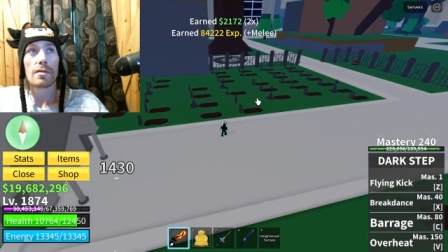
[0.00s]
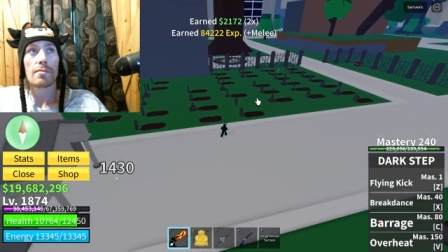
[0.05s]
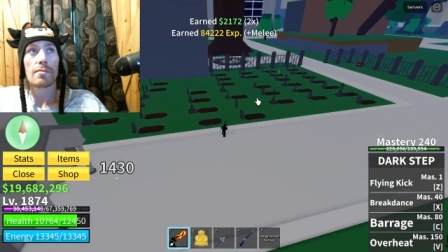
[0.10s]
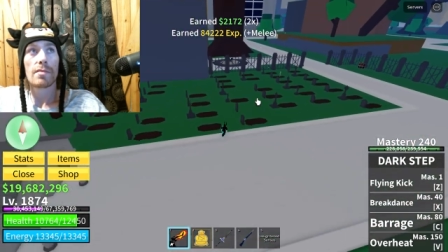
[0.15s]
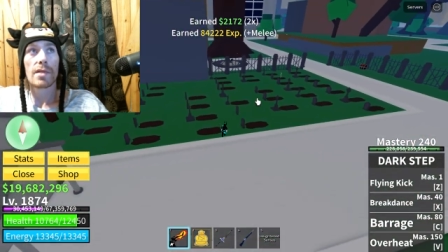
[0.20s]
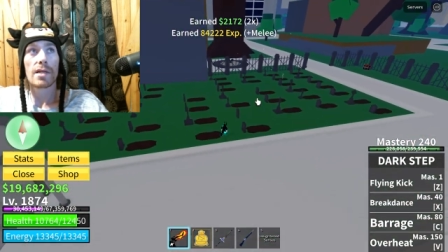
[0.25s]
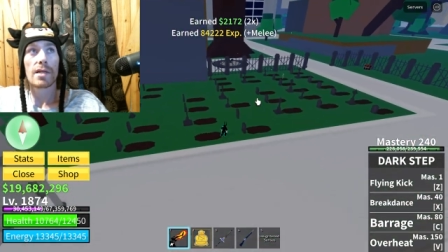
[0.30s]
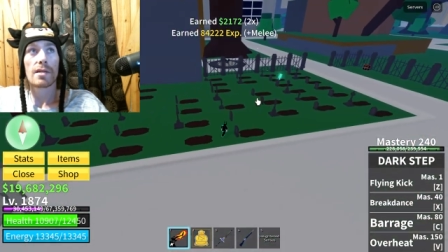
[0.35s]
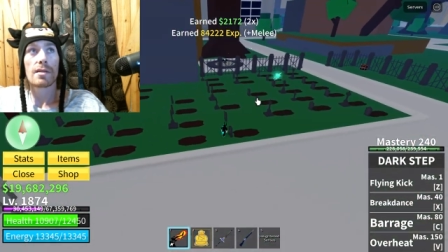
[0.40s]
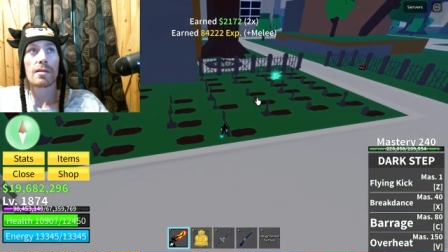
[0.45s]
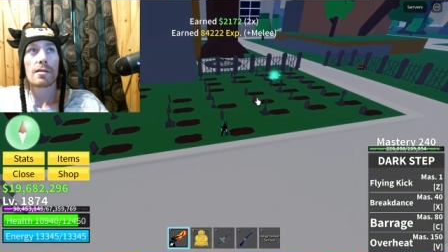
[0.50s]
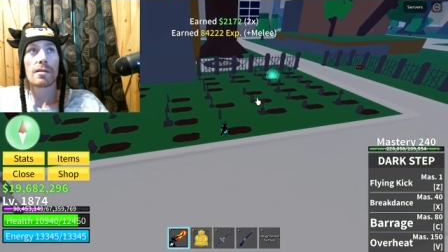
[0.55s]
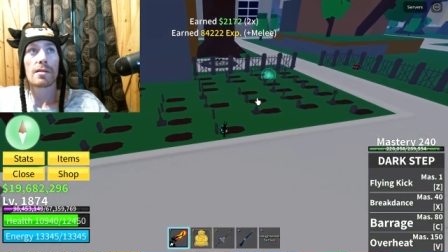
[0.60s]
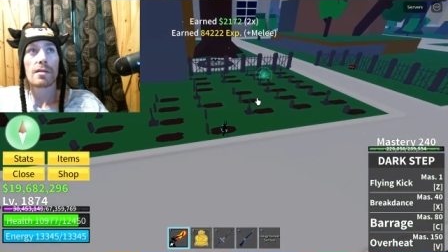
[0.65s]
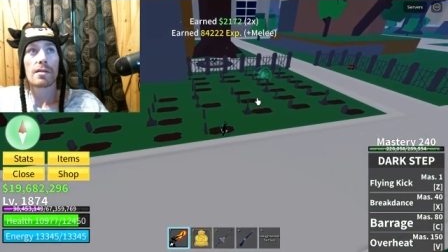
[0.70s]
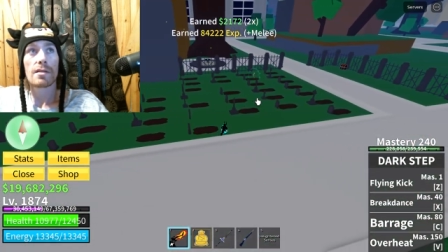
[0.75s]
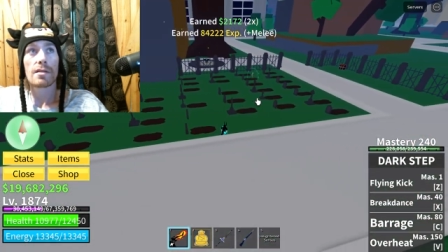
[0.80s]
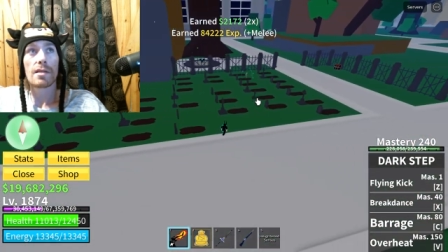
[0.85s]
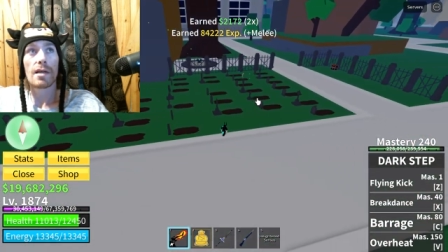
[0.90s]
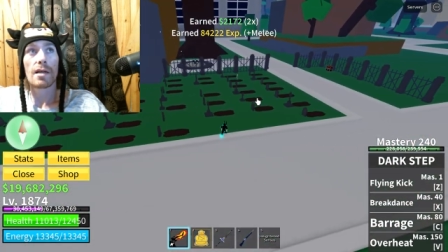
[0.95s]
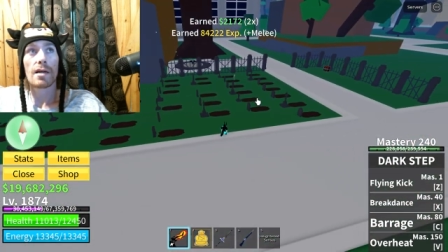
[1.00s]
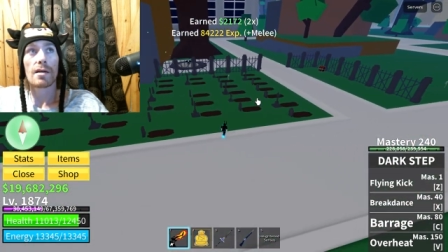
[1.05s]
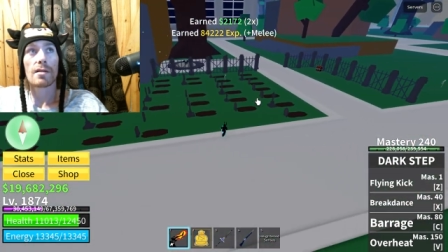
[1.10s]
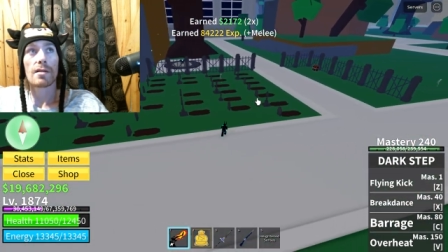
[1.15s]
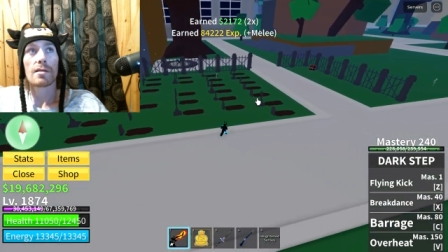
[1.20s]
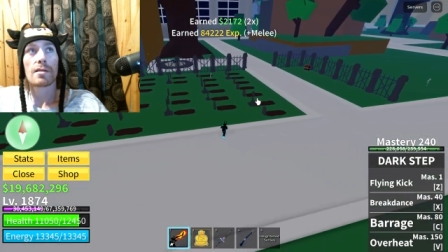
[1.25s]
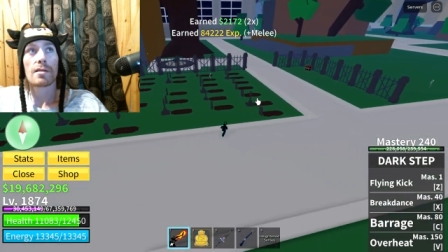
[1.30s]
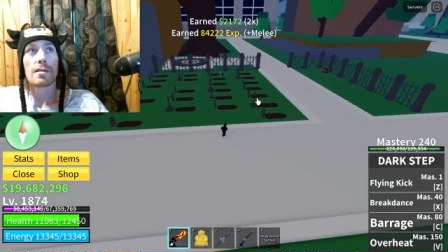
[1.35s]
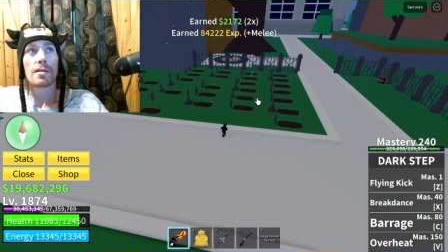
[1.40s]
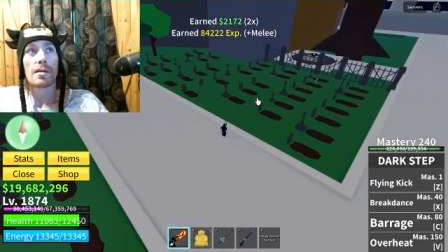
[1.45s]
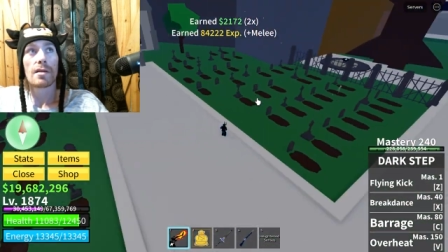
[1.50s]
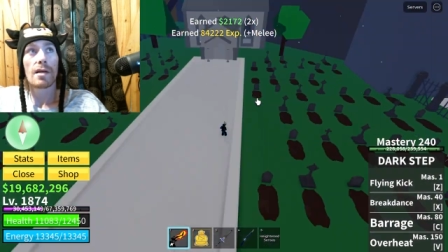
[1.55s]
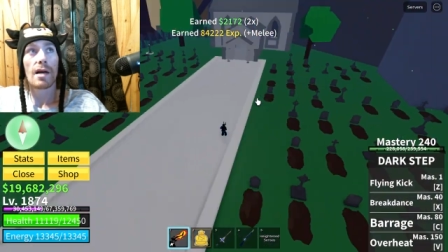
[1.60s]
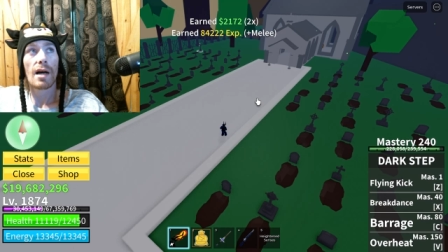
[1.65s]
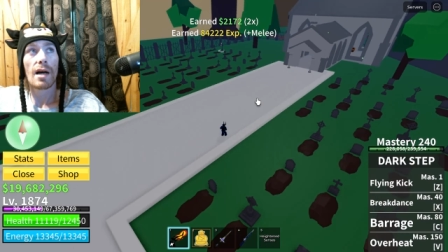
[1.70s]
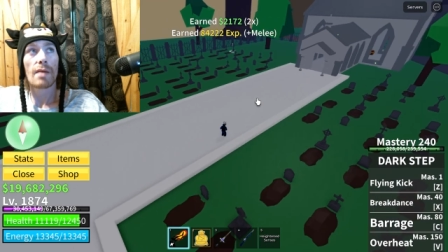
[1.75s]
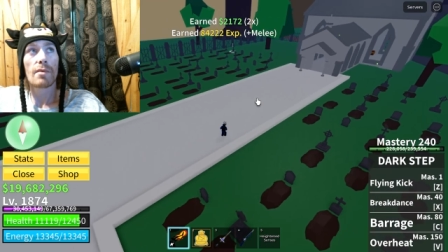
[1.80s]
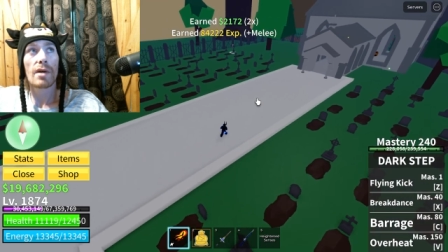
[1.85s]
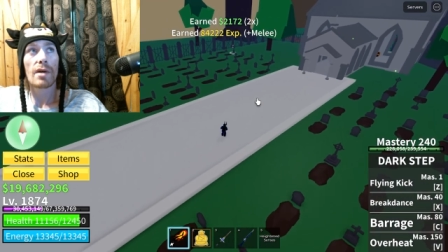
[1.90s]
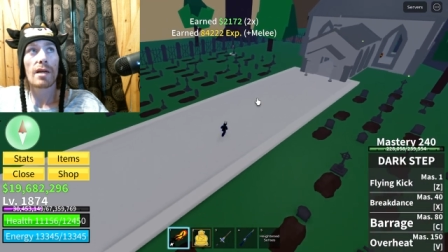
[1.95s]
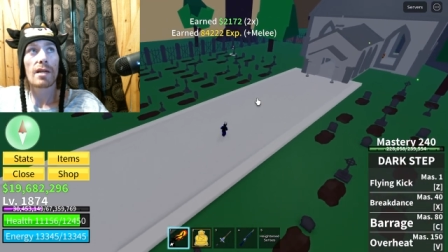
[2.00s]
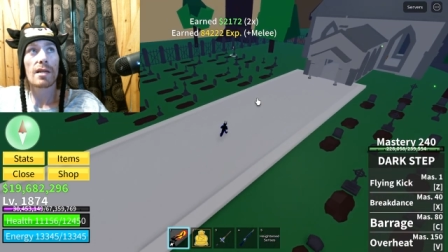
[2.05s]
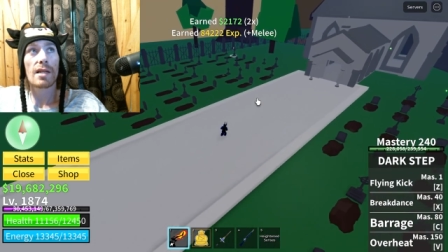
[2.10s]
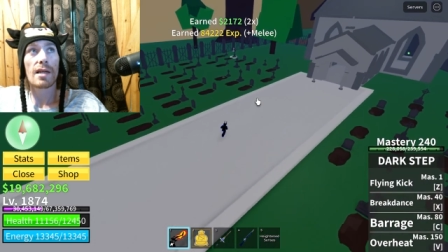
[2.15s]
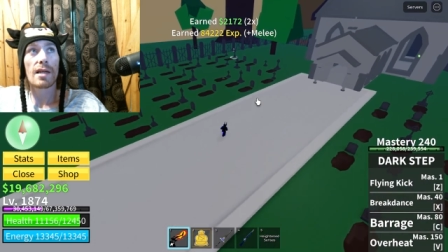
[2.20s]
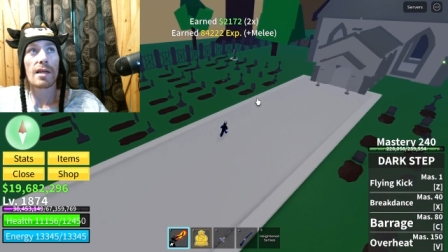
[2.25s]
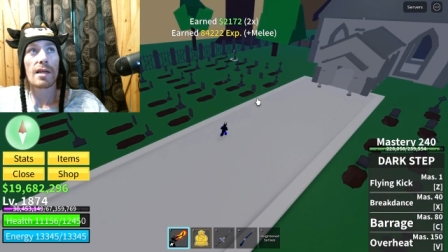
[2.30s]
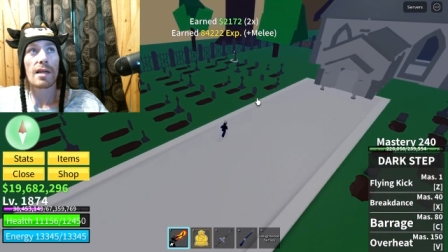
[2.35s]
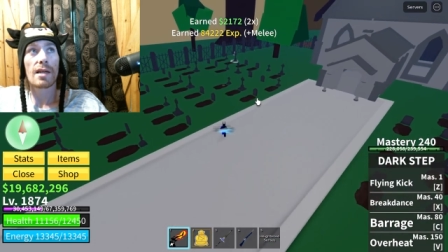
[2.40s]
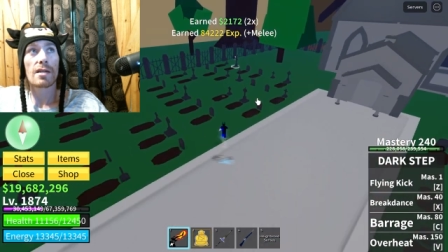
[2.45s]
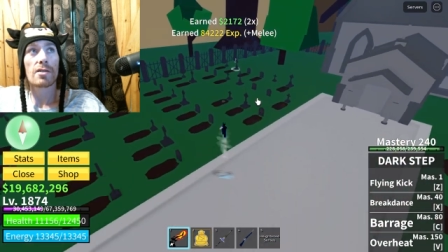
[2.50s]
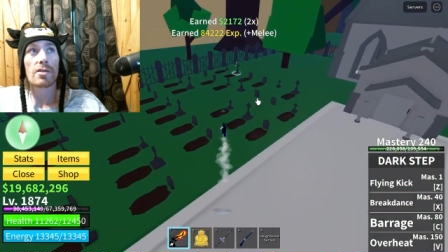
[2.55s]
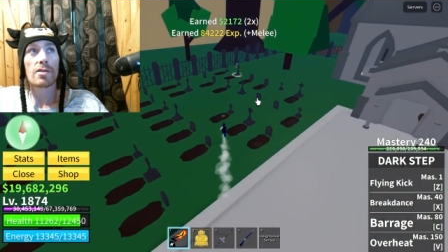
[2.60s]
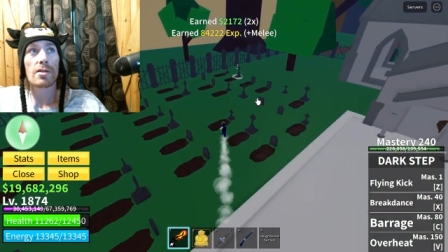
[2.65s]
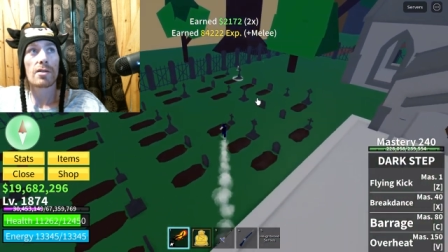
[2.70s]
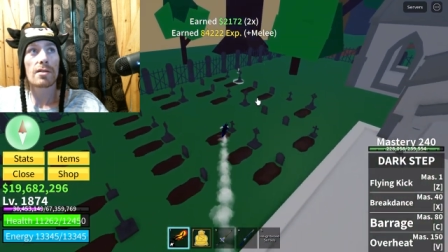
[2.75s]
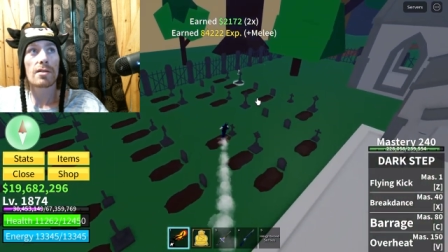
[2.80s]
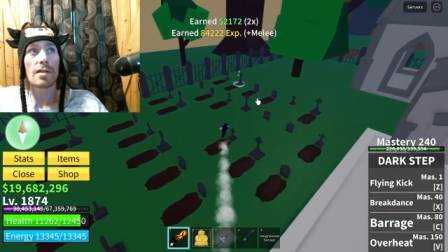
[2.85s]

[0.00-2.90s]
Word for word: But still, I'm waiting like an extra